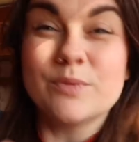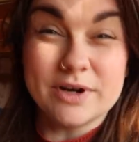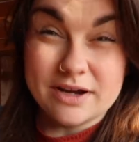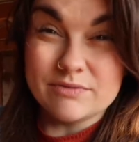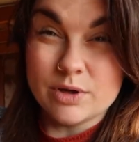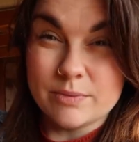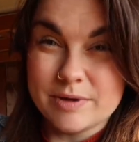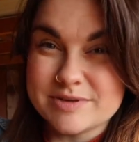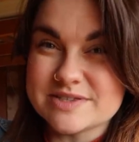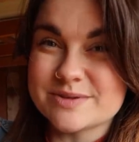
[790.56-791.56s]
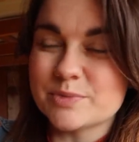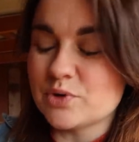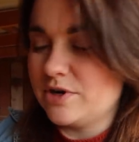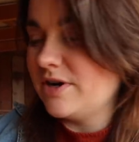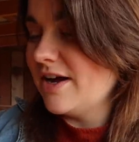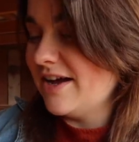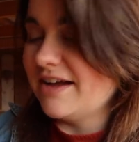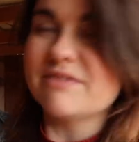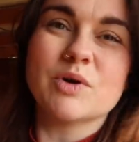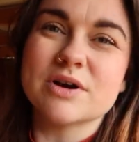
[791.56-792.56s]
When I have goat babies in the barn,
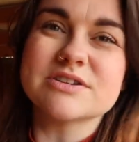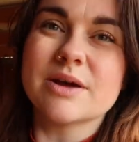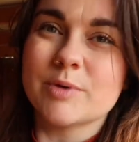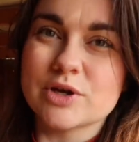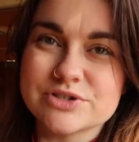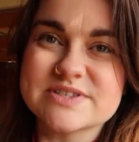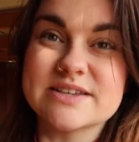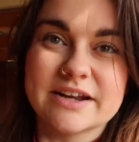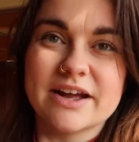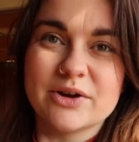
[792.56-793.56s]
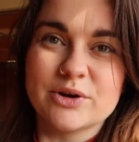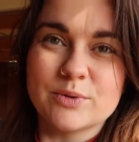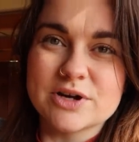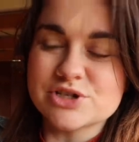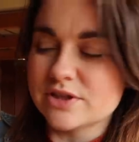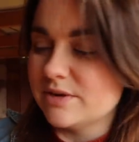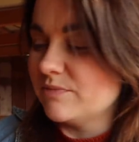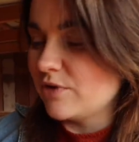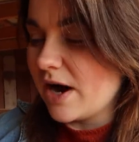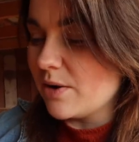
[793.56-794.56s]
I have a hard time not just sitting out here and watching them
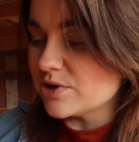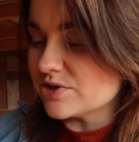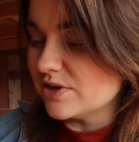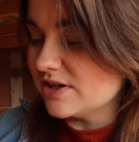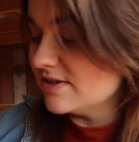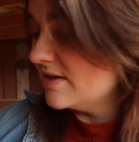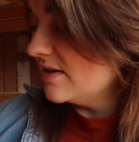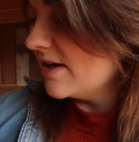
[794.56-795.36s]
for hours on end.